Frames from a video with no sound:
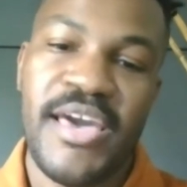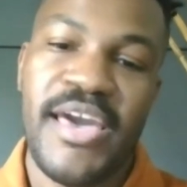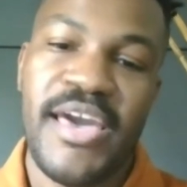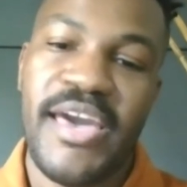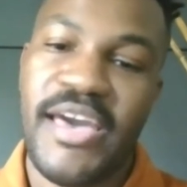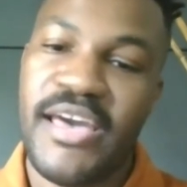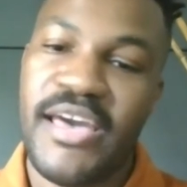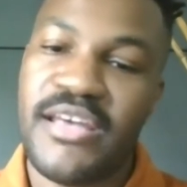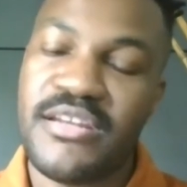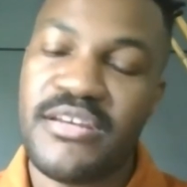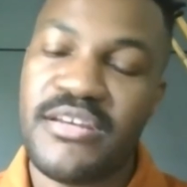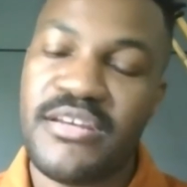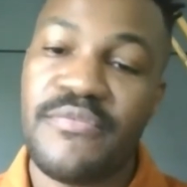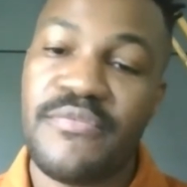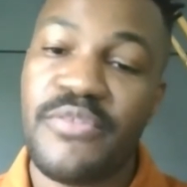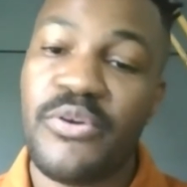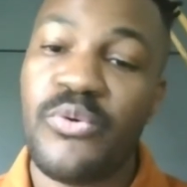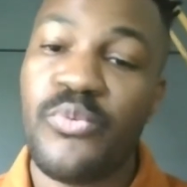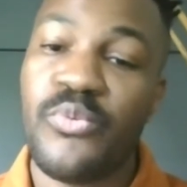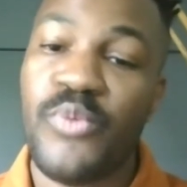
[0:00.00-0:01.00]
And if
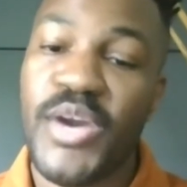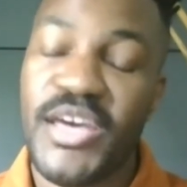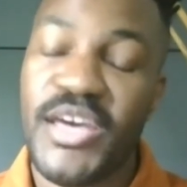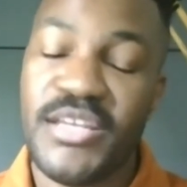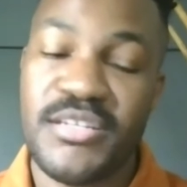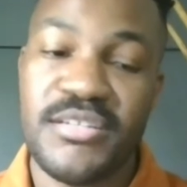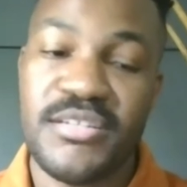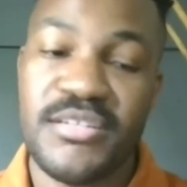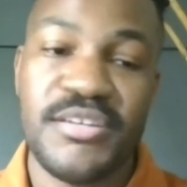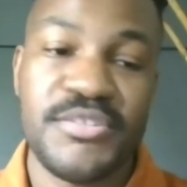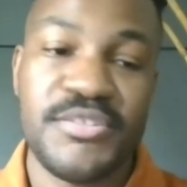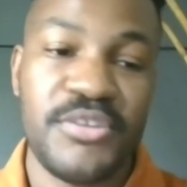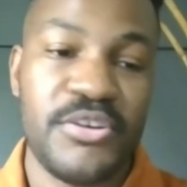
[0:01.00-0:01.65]
their weight is